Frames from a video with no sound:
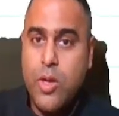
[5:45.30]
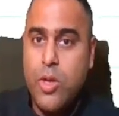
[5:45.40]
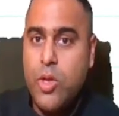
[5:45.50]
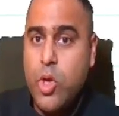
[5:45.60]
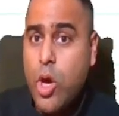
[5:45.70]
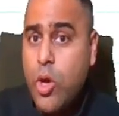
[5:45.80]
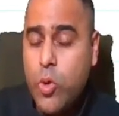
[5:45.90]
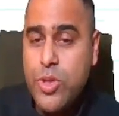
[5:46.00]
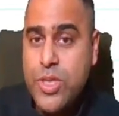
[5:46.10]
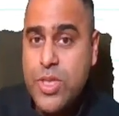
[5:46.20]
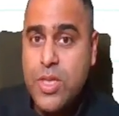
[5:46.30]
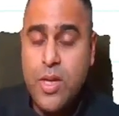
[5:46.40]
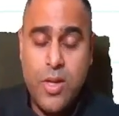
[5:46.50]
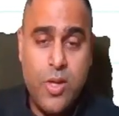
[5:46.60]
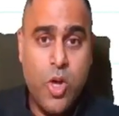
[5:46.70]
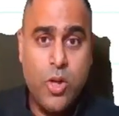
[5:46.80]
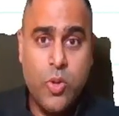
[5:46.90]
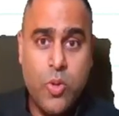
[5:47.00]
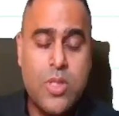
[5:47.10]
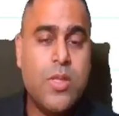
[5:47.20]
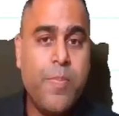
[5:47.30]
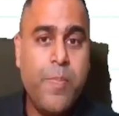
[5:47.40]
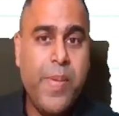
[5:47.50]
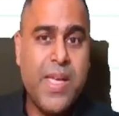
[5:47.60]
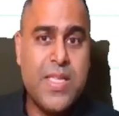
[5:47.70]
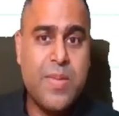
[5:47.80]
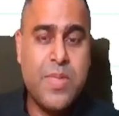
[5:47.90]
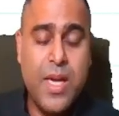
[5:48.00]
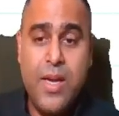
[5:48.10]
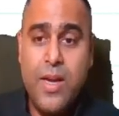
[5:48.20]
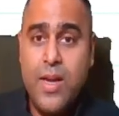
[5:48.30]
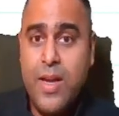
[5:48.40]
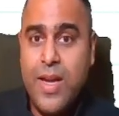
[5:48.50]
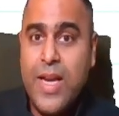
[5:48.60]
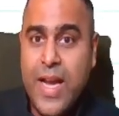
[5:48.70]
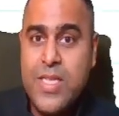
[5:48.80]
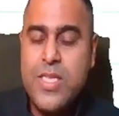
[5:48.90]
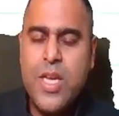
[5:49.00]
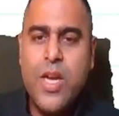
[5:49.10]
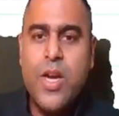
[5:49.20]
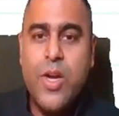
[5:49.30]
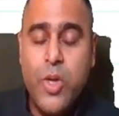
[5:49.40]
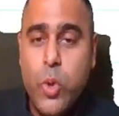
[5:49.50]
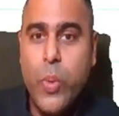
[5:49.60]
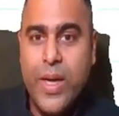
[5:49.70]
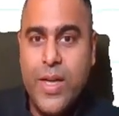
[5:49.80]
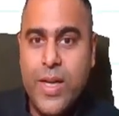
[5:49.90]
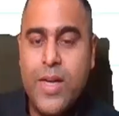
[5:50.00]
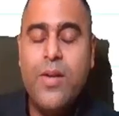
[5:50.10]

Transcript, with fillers: Your host, your dost, PSM said, guys, do it.